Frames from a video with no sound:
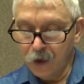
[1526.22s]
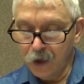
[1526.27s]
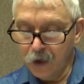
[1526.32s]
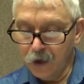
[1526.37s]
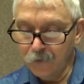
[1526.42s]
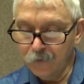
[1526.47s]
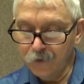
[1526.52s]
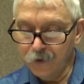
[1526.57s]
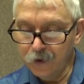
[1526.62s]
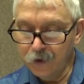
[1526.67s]

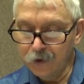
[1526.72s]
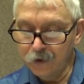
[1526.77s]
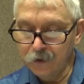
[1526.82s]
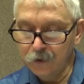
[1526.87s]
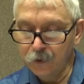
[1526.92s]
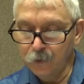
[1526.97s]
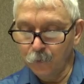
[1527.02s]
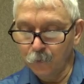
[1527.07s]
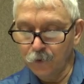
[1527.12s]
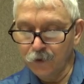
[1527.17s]
And
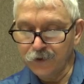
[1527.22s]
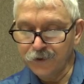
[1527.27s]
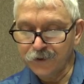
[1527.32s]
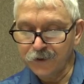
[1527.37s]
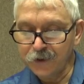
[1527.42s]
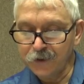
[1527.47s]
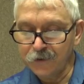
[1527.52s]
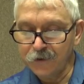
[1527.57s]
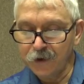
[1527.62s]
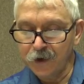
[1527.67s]
then we
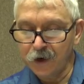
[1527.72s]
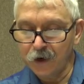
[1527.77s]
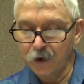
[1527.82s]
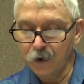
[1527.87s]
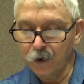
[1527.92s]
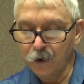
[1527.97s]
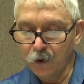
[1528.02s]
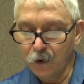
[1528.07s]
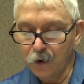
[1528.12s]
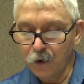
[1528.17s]
see there